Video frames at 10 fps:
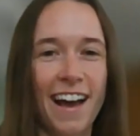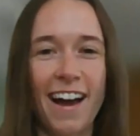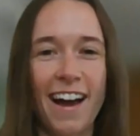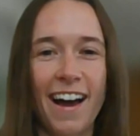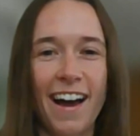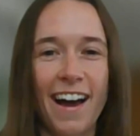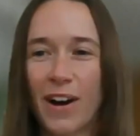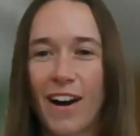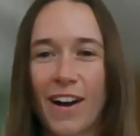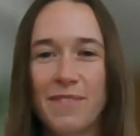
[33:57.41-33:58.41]

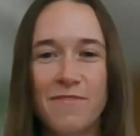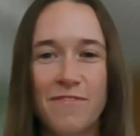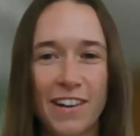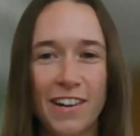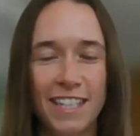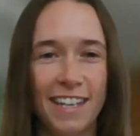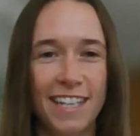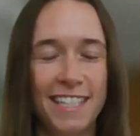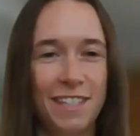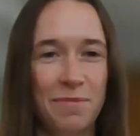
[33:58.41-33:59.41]
I'm very
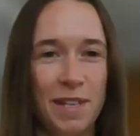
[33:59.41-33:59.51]
delighted to